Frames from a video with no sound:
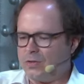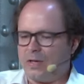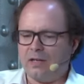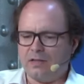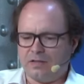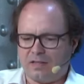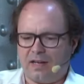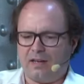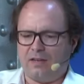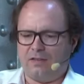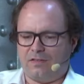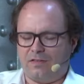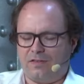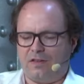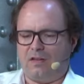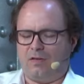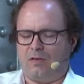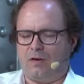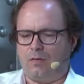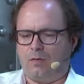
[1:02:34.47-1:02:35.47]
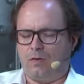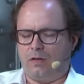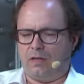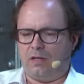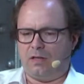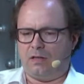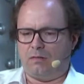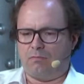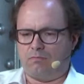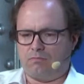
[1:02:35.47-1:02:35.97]
So I could see a
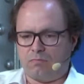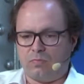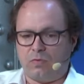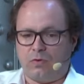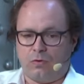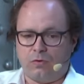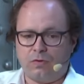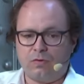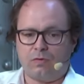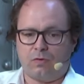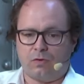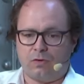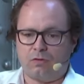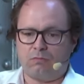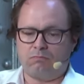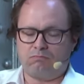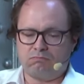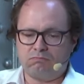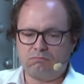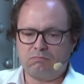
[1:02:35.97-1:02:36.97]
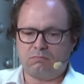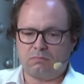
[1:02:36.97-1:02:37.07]
really useful